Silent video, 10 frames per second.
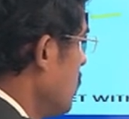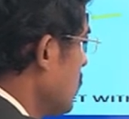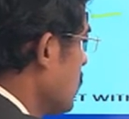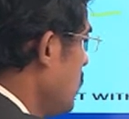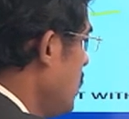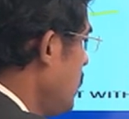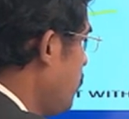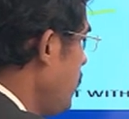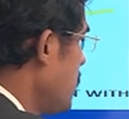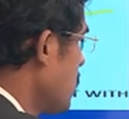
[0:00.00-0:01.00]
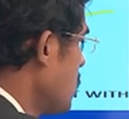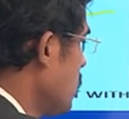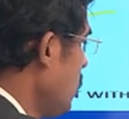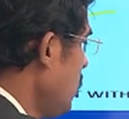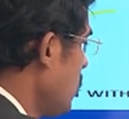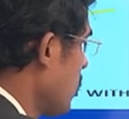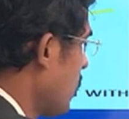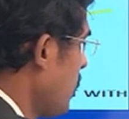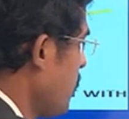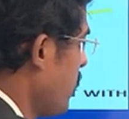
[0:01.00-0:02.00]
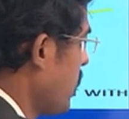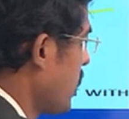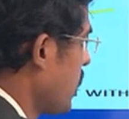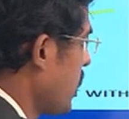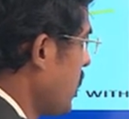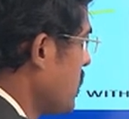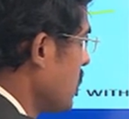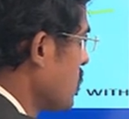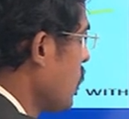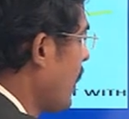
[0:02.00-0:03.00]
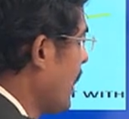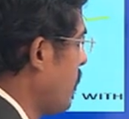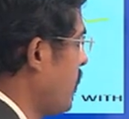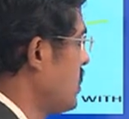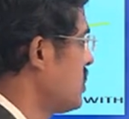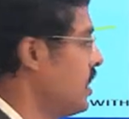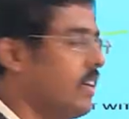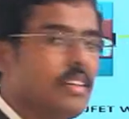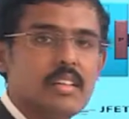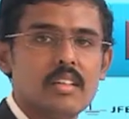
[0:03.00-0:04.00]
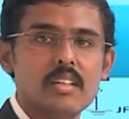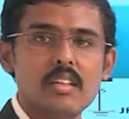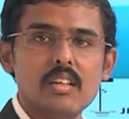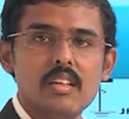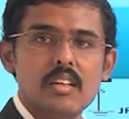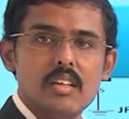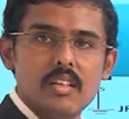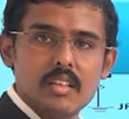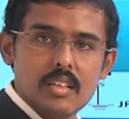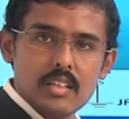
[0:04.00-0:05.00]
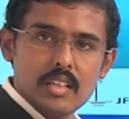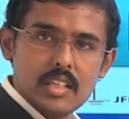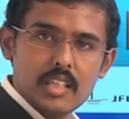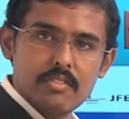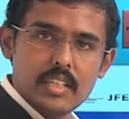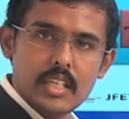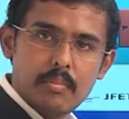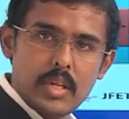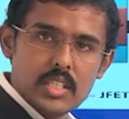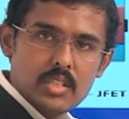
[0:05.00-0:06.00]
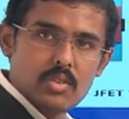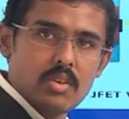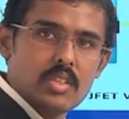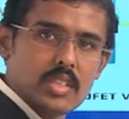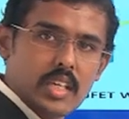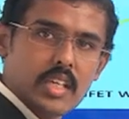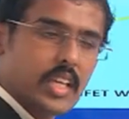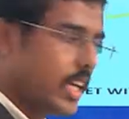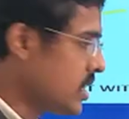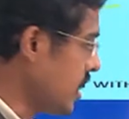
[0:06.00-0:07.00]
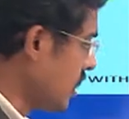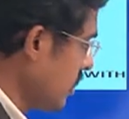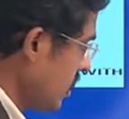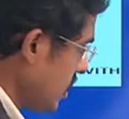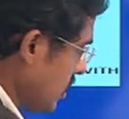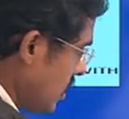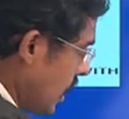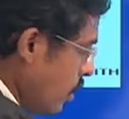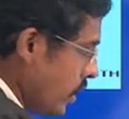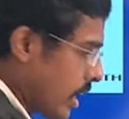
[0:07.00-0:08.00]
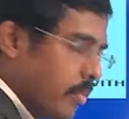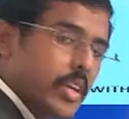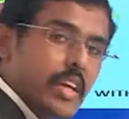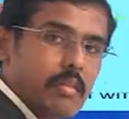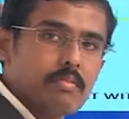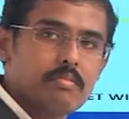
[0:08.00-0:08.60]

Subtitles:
So the depletion zone keep on increasing. So what happens then? If the depletion zone is increasing, now we come here.